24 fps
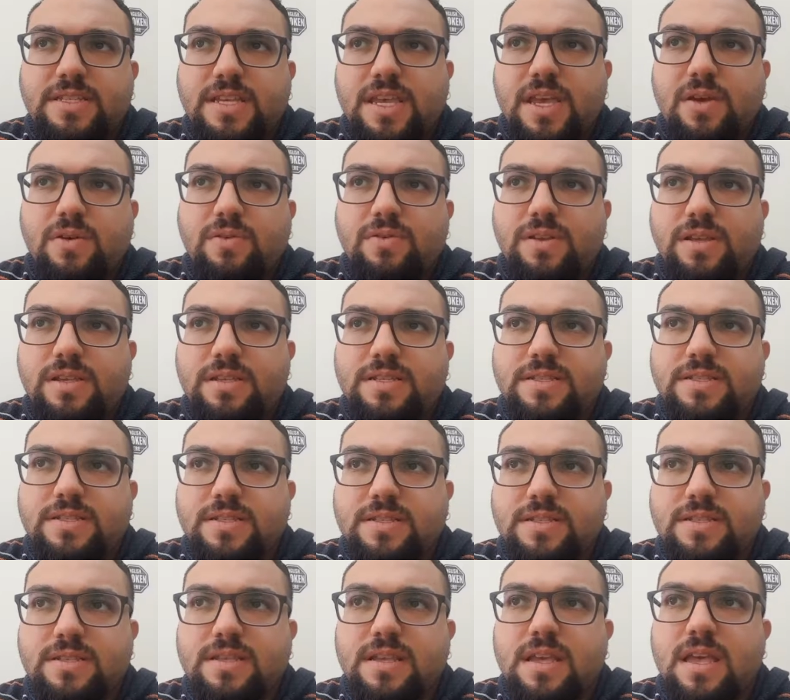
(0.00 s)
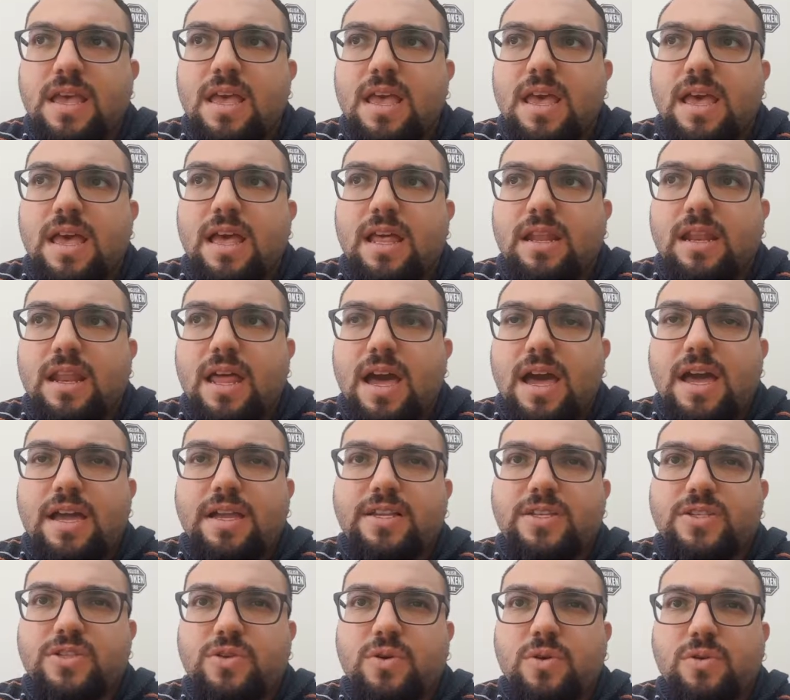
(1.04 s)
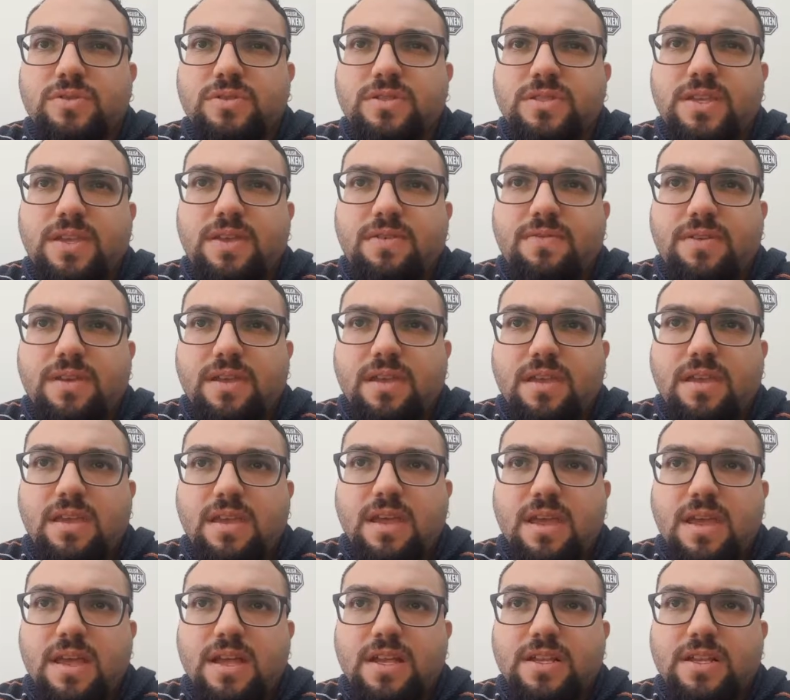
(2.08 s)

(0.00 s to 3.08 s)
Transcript: theorists like John Dewey,